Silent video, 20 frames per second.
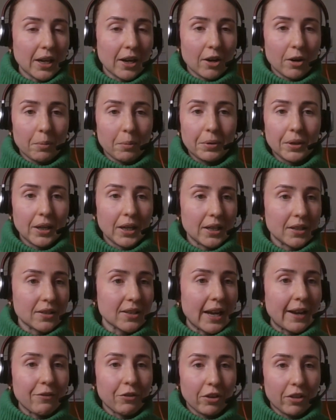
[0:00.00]
airplanes,
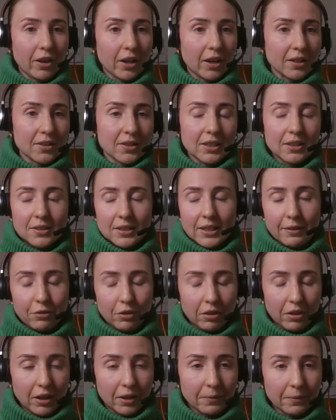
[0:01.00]
everything. Steel's in
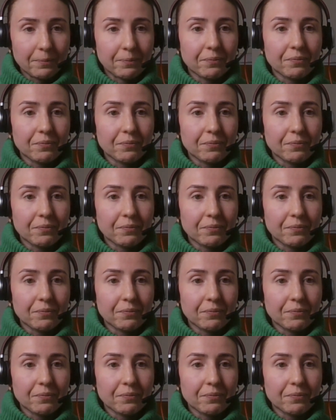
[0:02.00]
everything.